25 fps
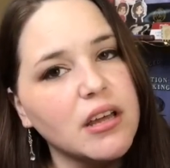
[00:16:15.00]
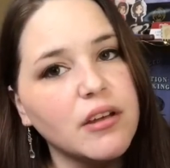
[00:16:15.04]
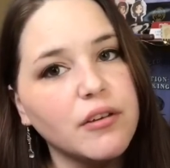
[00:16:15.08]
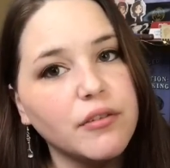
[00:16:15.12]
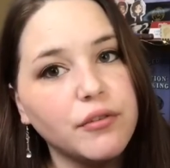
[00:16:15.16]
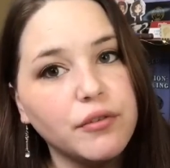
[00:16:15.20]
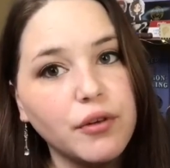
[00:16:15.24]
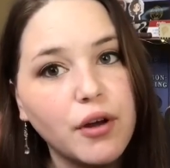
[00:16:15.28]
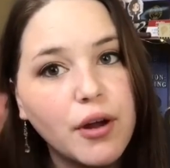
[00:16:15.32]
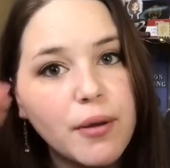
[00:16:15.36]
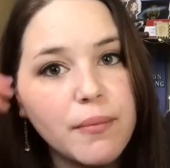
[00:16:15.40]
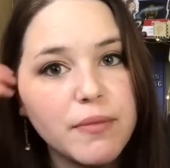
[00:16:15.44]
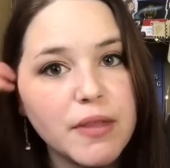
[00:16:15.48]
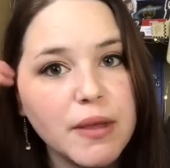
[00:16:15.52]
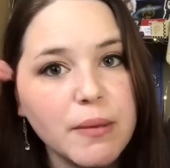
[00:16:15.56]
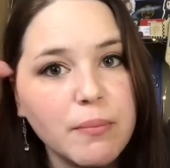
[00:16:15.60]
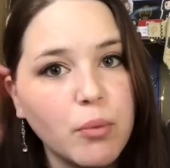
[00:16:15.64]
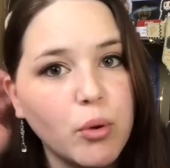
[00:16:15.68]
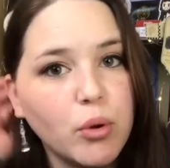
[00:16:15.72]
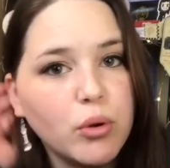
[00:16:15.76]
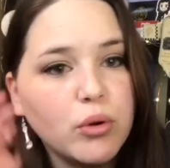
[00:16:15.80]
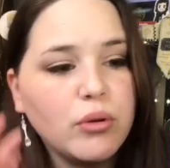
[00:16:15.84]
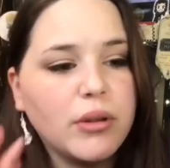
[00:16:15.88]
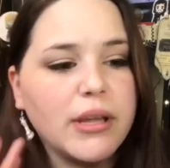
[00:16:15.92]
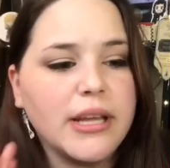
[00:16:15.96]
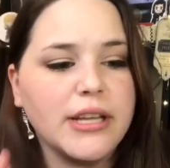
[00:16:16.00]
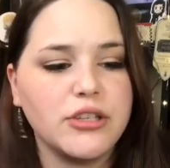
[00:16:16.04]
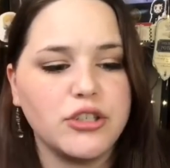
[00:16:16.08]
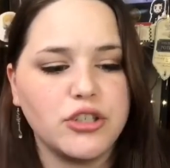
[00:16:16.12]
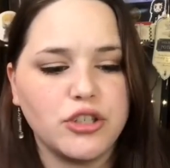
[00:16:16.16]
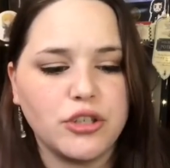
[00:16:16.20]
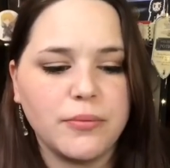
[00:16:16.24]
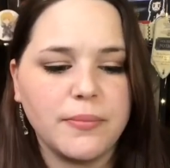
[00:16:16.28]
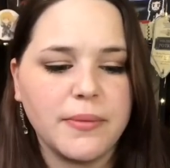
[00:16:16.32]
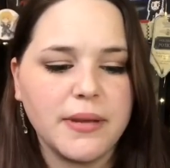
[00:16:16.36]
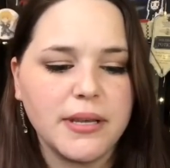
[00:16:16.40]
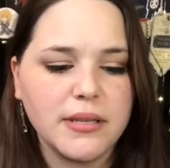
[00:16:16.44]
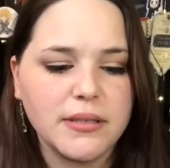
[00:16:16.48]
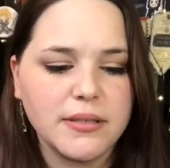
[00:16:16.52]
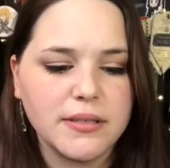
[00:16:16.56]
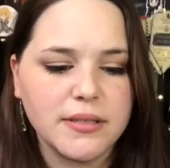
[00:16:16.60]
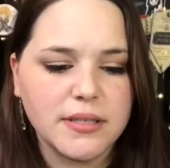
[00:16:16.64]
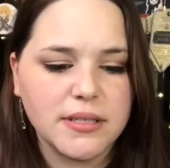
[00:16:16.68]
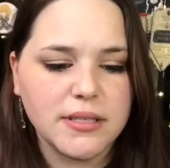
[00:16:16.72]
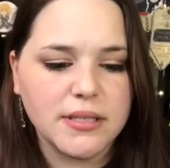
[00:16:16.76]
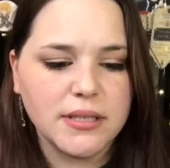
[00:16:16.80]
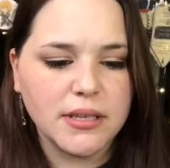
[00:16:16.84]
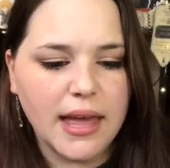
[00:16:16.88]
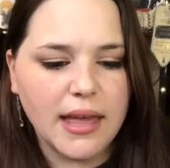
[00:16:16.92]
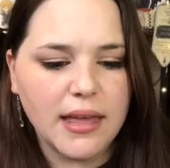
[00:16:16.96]
from the Mortal
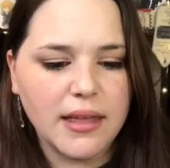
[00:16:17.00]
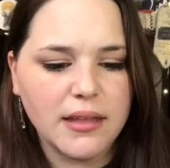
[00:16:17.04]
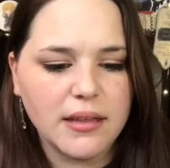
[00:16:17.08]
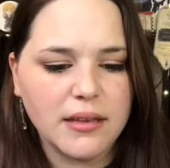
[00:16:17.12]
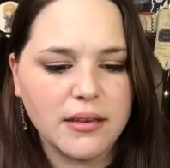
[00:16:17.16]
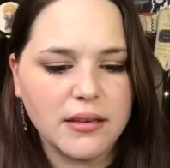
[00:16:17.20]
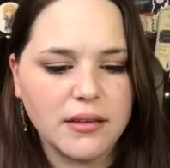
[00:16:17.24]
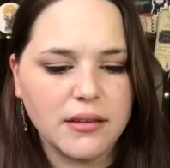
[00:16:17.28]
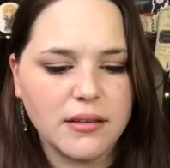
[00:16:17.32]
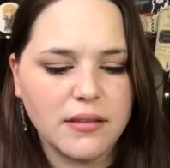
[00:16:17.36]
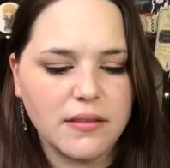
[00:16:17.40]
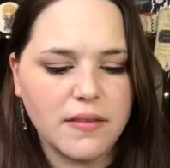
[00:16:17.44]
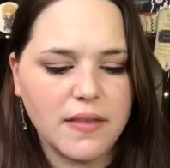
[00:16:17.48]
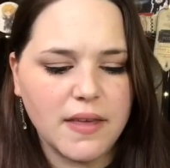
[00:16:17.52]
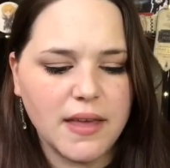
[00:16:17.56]
Instruments, and